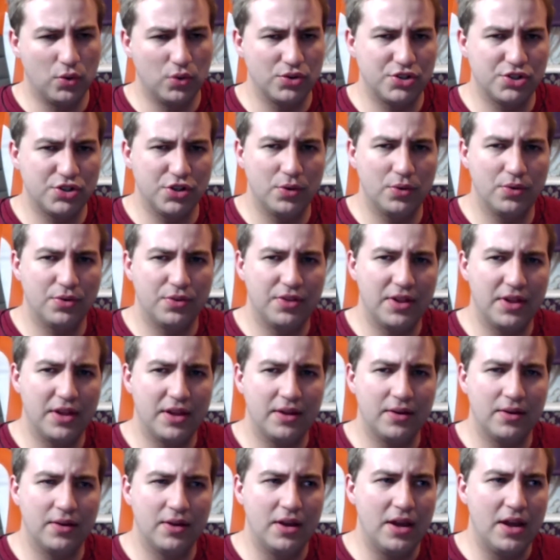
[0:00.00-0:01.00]
Show
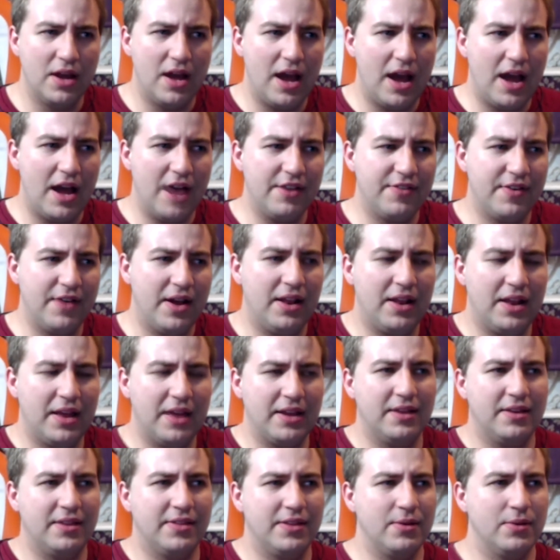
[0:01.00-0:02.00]
thing. I felt
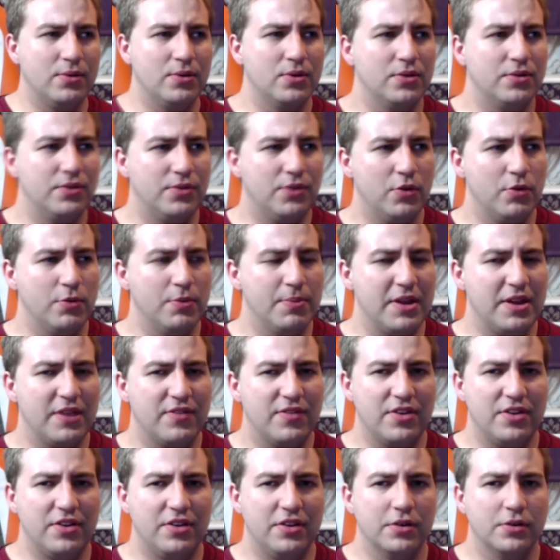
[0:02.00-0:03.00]
like they would make
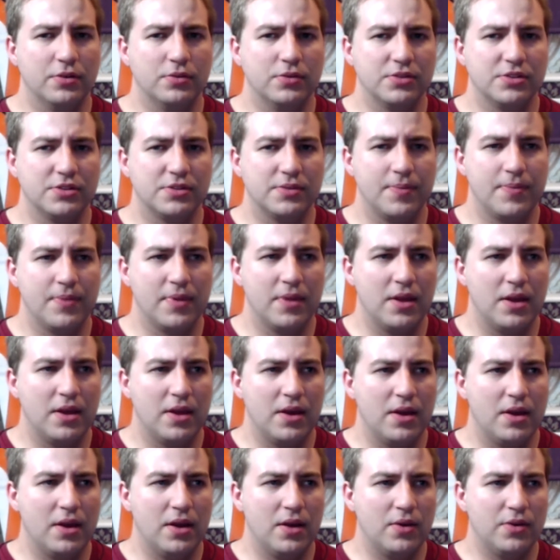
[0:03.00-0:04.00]
videos
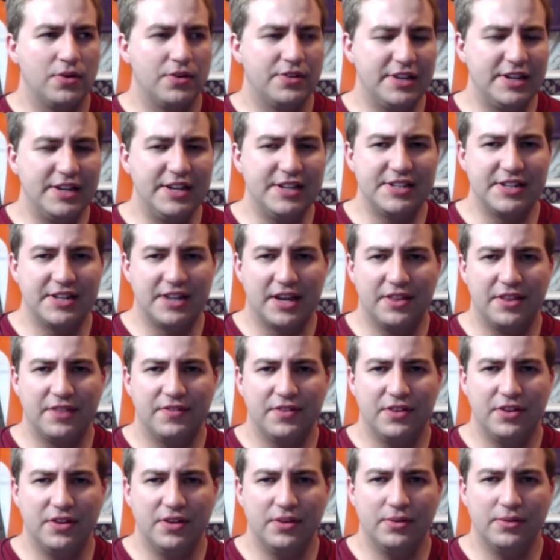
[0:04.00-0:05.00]
teasing other
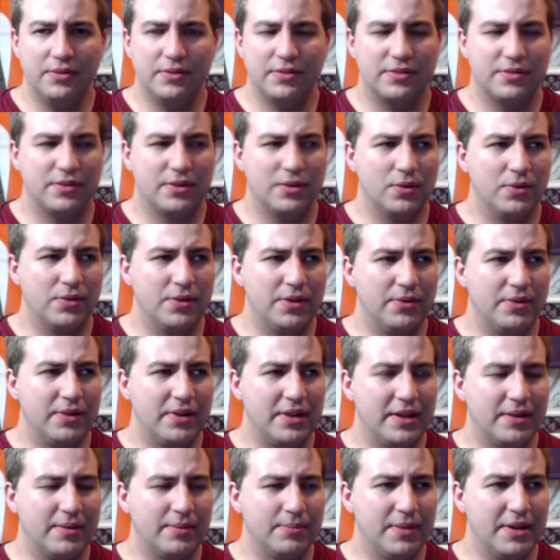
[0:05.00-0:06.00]
videos. So they
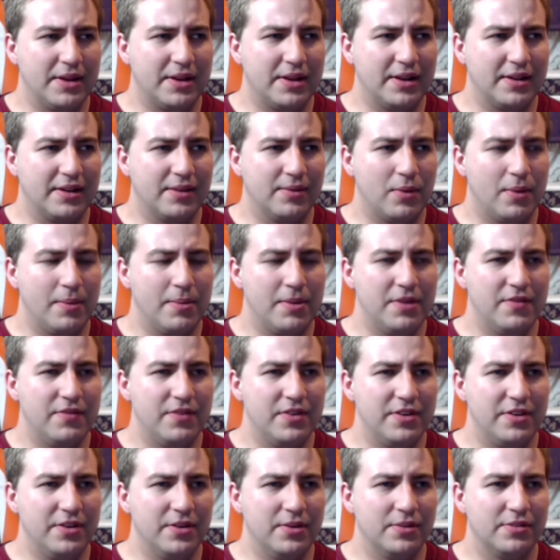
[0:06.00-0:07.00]
would make like a 1 minute
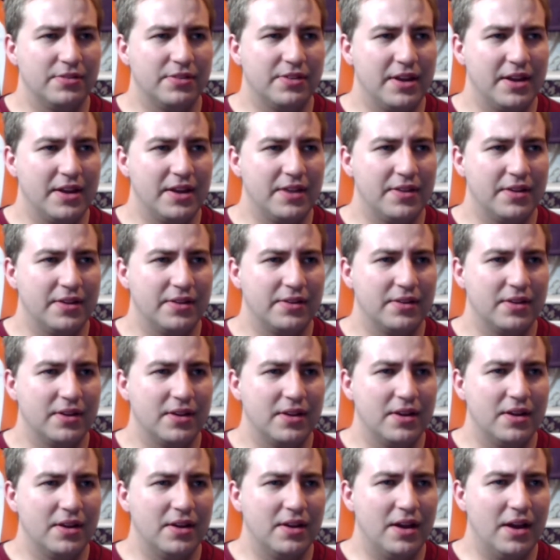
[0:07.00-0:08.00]
video saying that
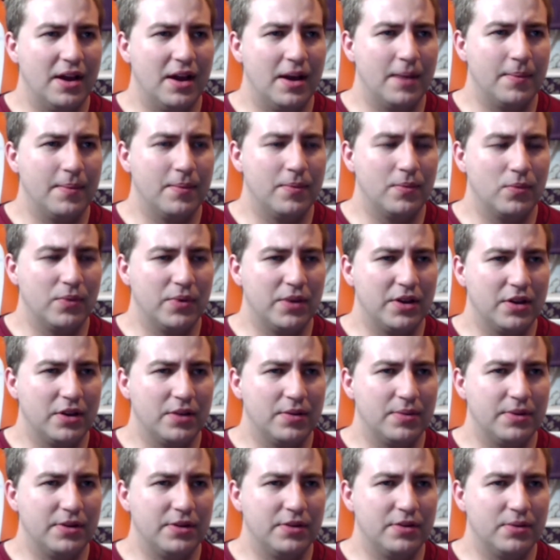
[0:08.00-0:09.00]
we're going to
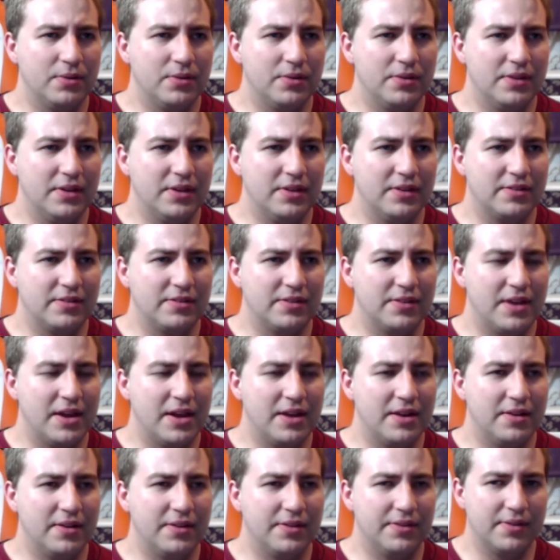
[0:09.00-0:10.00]
be doing this, and
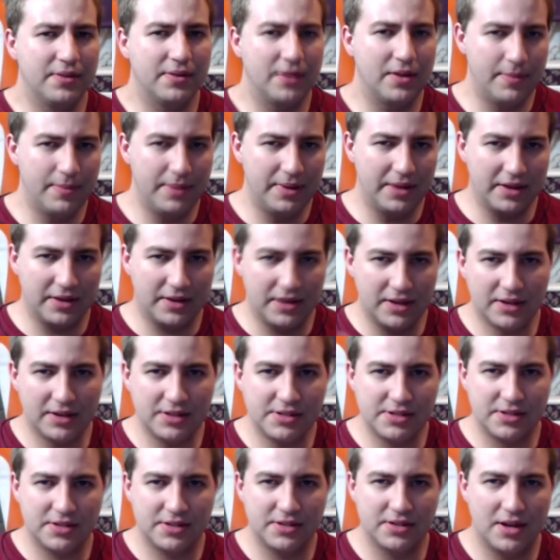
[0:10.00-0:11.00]
then it'd be a
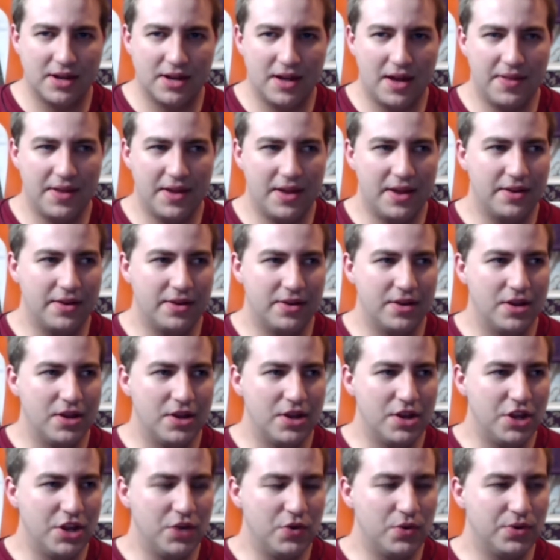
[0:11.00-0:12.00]
cut, and then
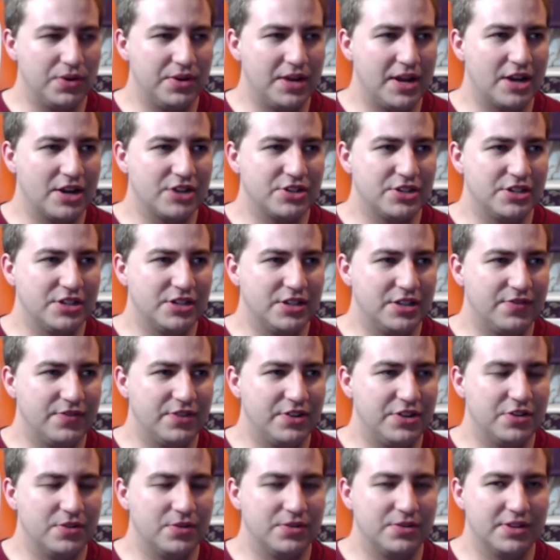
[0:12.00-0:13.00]
you wouldn't actually see the
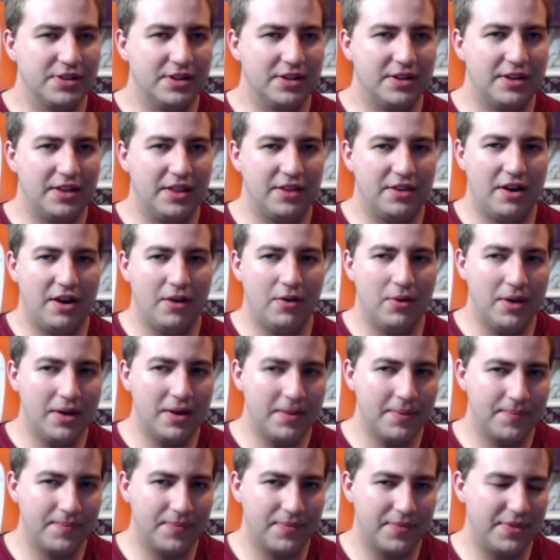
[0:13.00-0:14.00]
video until another hour.
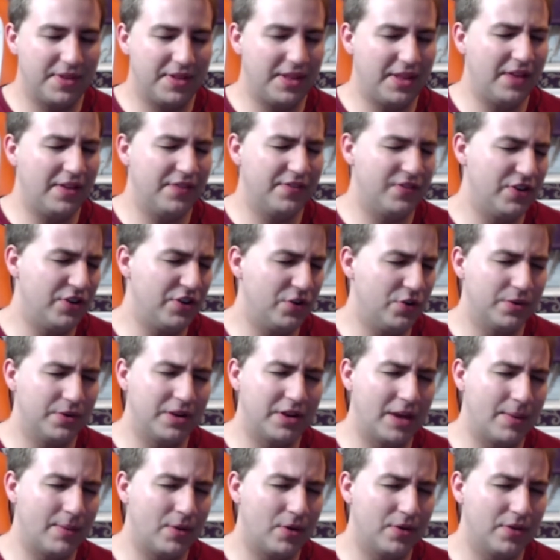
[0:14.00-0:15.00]
And that video would
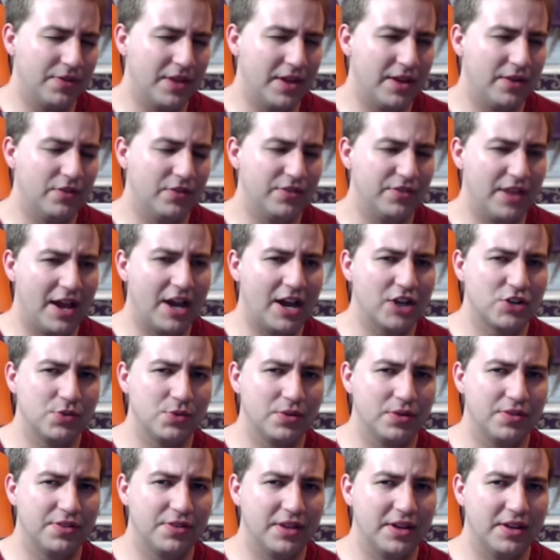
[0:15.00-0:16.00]
come on then of the actual
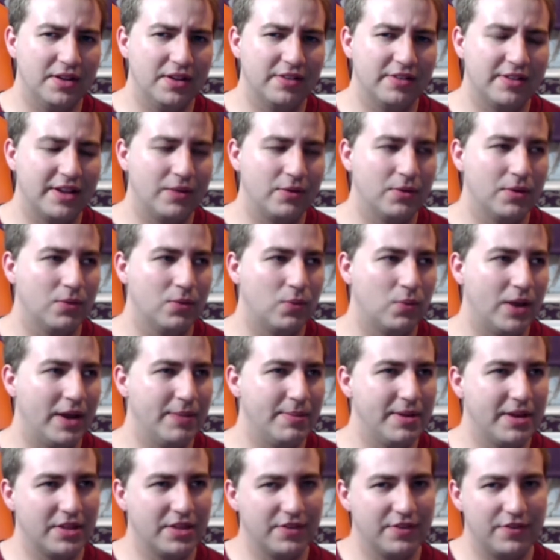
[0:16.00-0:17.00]
thing. It's like, well, why
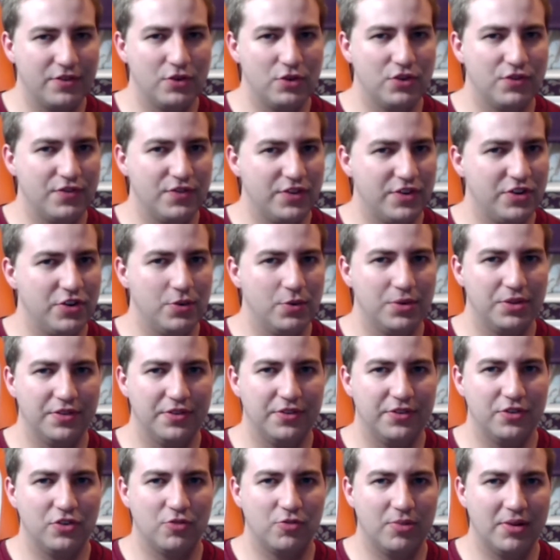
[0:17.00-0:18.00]
make the first video in the
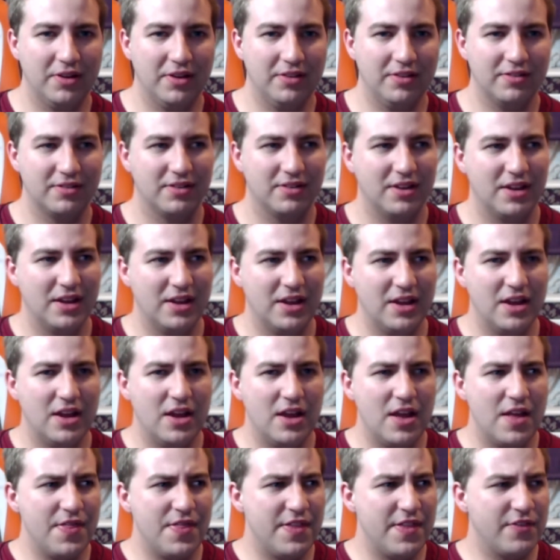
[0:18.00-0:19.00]
first place?
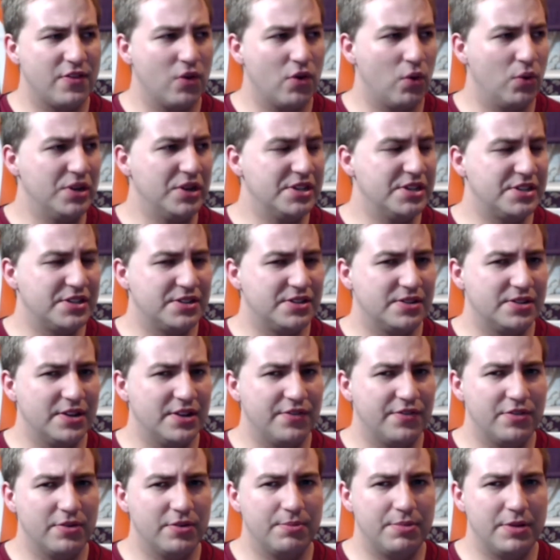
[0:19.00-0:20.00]
They've got all these
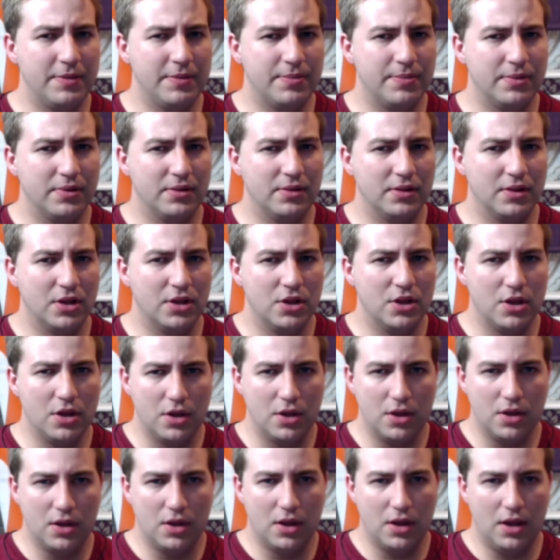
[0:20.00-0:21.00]
different people
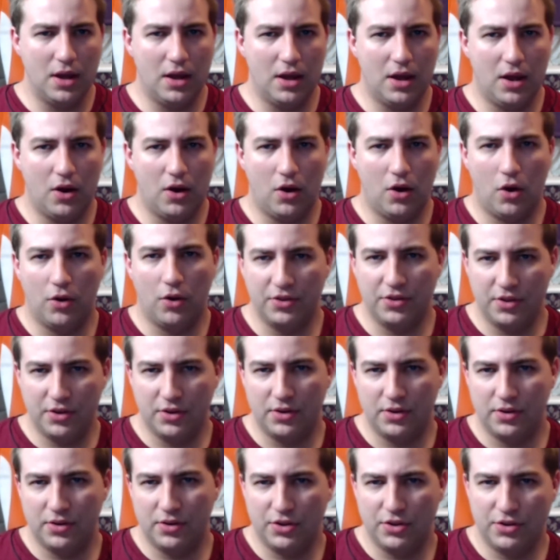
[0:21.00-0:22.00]
on
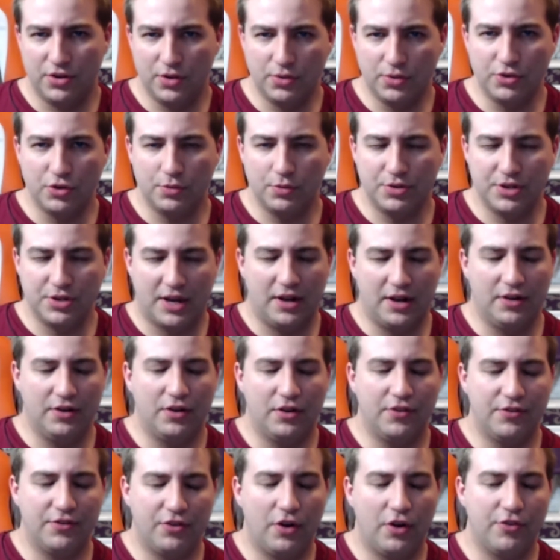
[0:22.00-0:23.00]
the YouTube channel
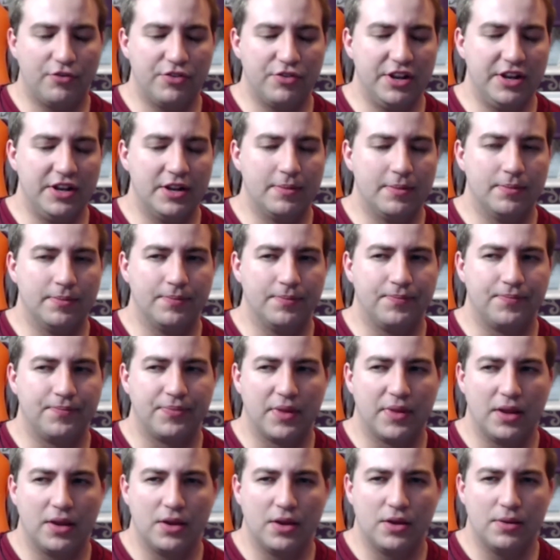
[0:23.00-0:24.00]
for Freedom
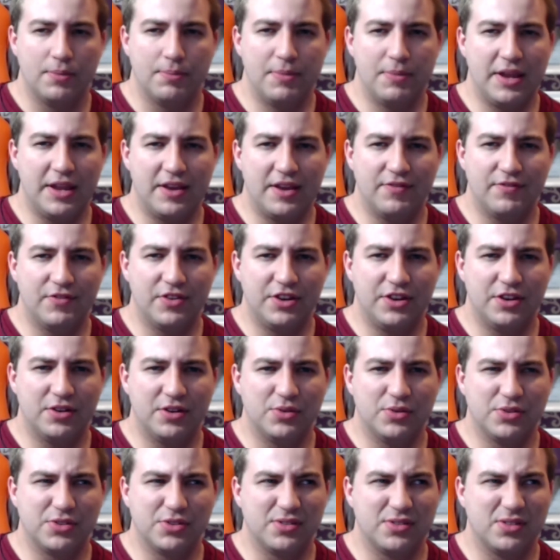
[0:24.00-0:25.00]
making
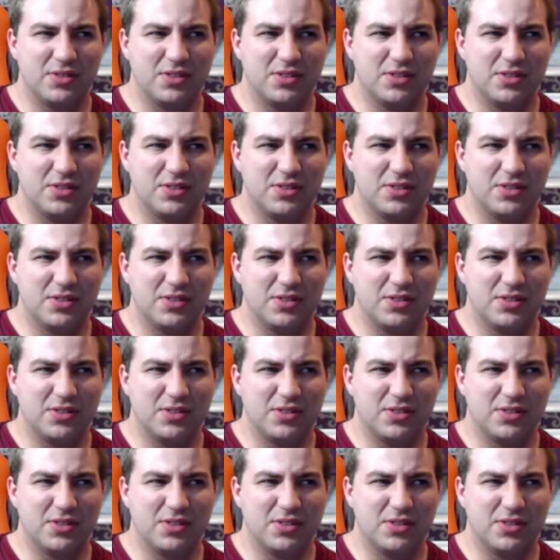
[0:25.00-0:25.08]
videos,